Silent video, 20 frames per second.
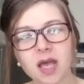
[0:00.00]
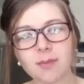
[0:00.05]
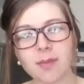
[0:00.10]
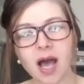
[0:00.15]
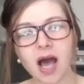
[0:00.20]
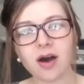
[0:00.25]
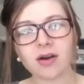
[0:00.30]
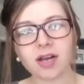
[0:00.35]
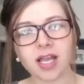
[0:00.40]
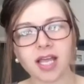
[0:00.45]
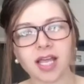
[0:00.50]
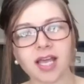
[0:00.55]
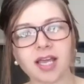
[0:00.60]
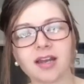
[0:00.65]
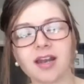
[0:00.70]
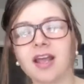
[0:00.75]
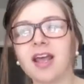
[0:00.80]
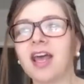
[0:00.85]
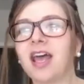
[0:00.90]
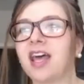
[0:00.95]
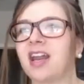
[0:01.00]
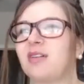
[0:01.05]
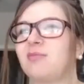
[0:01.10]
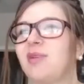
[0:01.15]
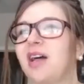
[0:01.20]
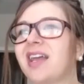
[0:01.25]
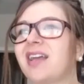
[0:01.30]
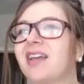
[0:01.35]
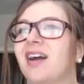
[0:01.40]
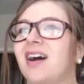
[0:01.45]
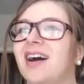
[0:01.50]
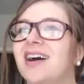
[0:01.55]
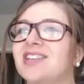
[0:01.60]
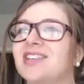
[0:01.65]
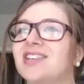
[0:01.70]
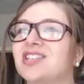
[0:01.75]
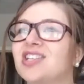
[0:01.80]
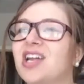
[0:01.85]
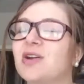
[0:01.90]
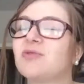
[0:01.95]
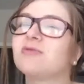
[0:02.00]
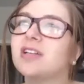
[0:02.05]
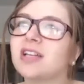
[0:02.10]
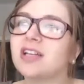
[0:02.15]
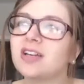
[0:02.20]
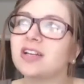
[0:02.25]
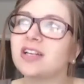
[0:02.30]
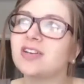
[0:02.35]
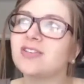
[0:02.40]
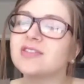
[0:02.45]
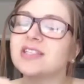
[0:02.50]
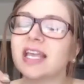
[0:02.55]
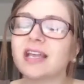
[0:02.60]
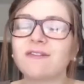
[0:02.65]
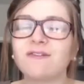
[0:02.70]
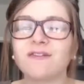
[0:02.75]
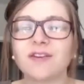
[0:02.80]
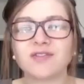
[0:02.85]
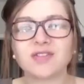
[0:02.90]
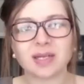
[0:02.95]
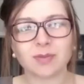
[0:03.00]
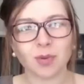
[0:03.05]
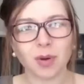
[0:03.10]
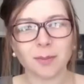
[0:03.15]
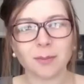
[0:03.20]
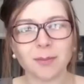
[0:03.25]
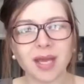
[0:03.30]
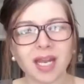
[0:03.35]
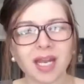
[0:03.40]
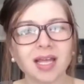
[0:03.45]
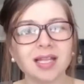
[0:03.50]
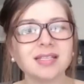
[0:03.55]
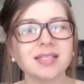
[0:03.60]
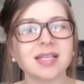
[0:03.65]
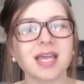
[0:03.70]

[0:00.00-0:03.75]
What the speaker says: about it and I'm like, gosh, I really could use like 15 more minutes,